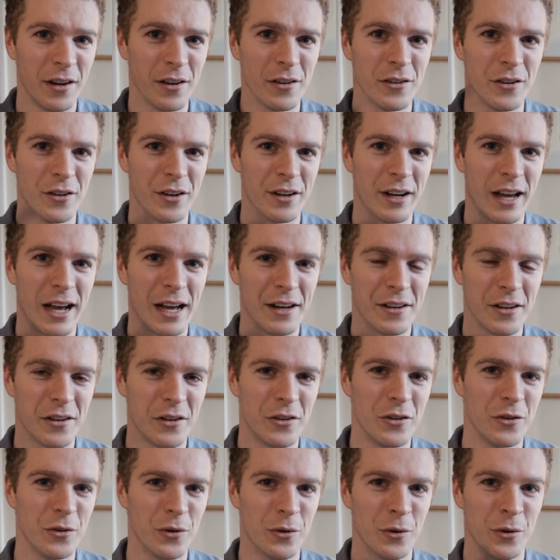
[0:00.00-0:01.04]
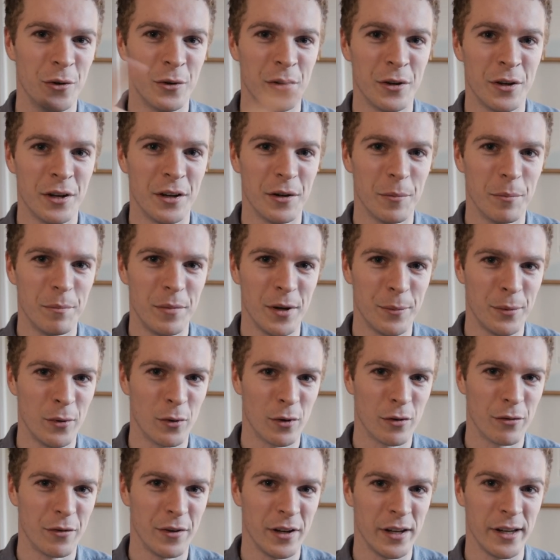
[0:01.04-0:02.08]
you can add it to your
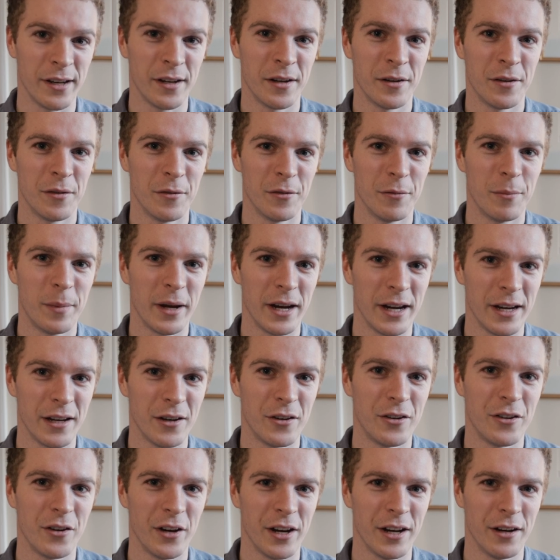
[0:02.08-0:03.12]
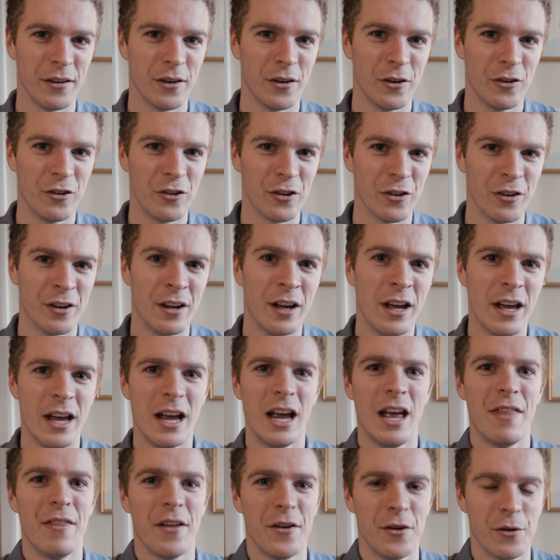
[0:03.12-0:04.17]
bibliography page in Notion,
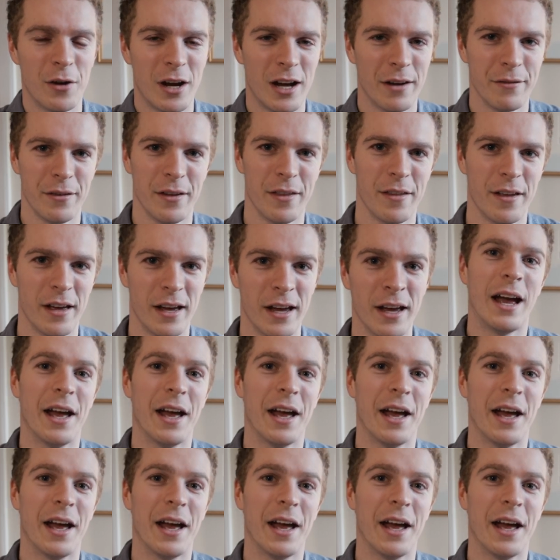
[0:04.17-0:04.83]
and then you'll have it there.